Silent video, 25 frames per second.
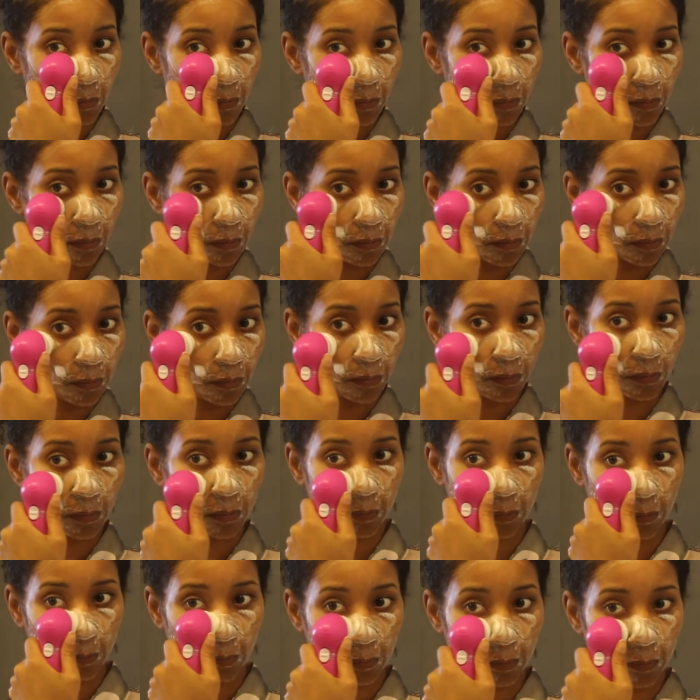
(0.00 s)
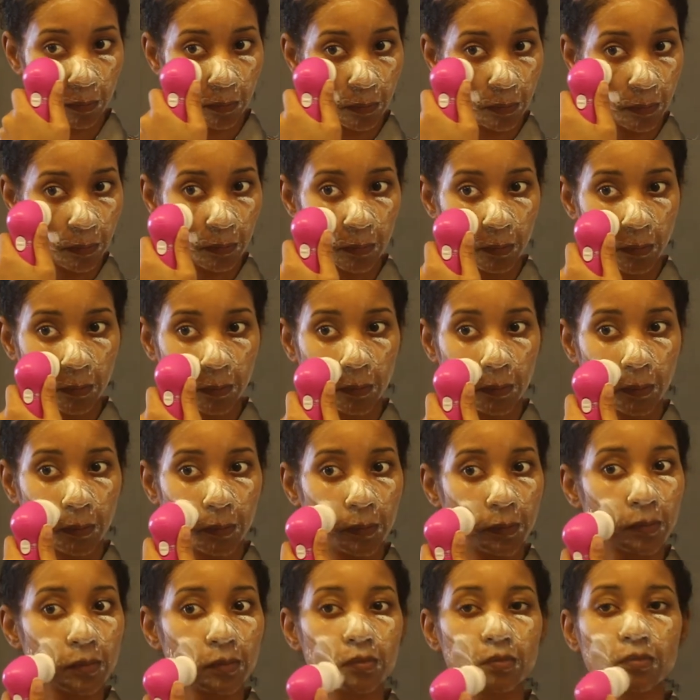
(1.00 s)

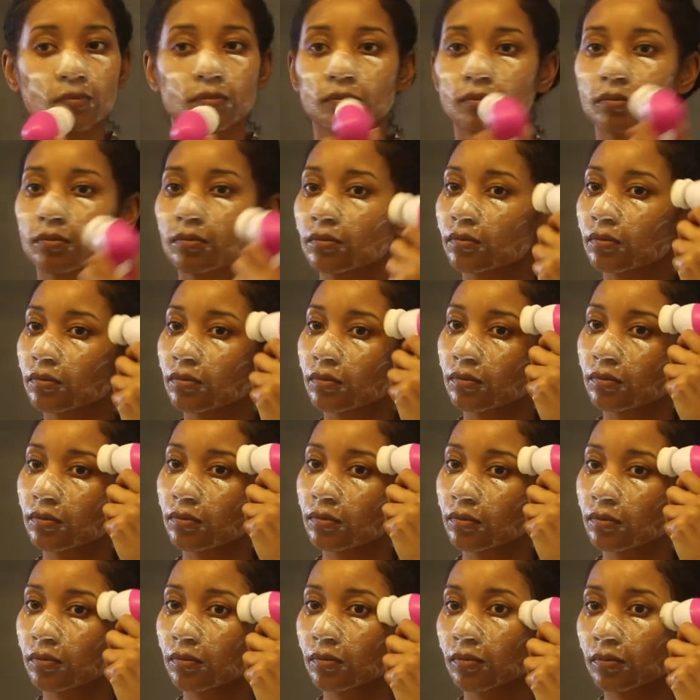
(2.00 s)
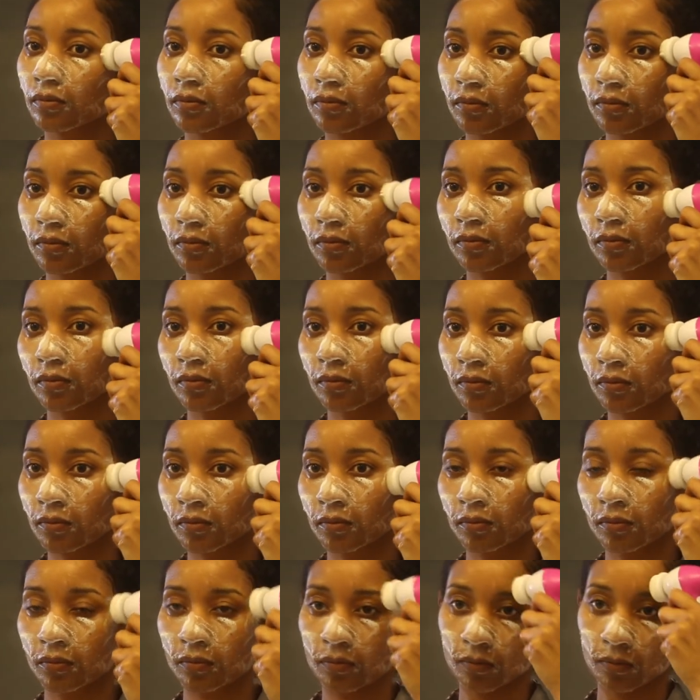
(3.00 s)

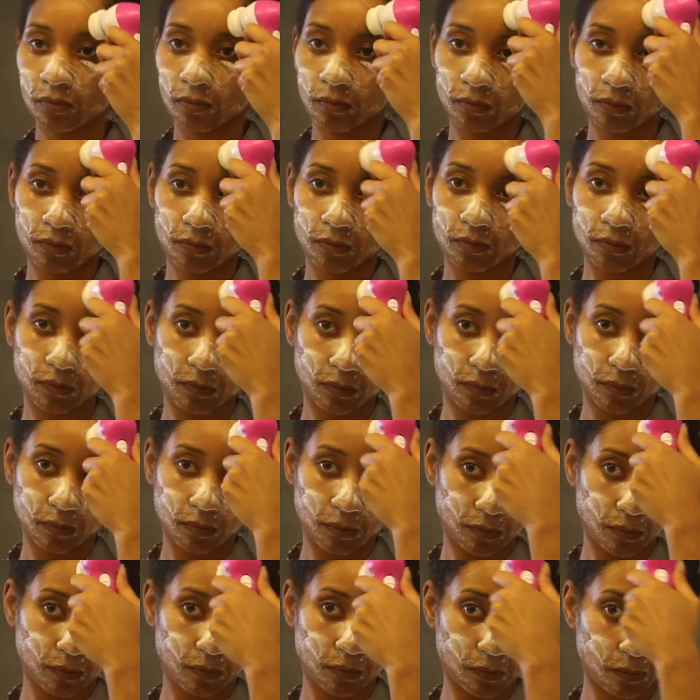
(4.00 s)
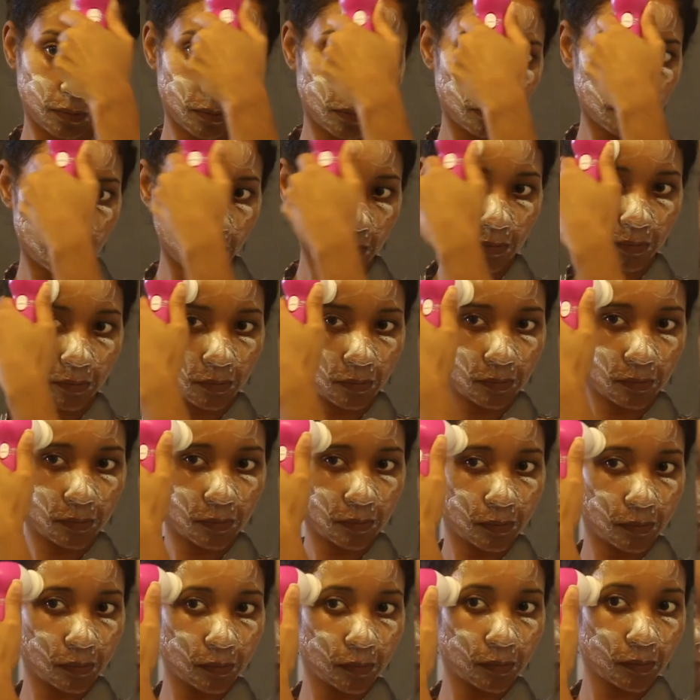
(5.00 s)

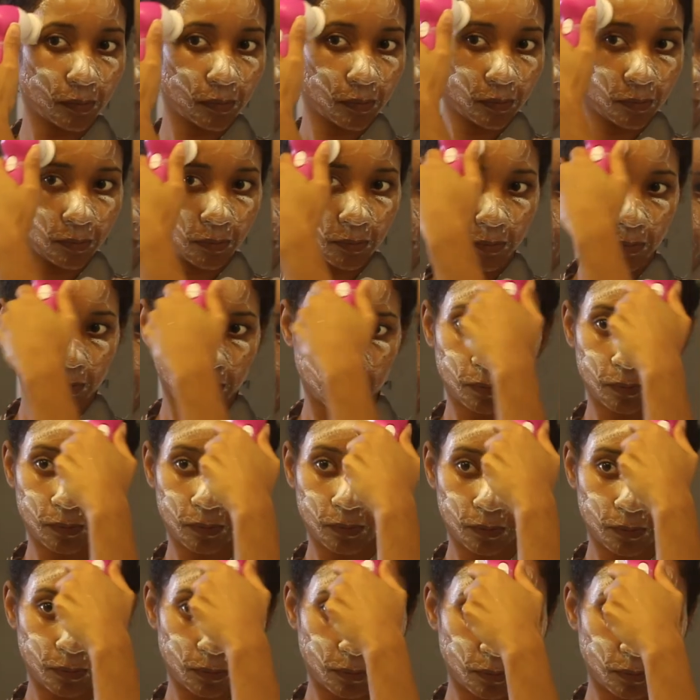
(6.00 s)
[no speech]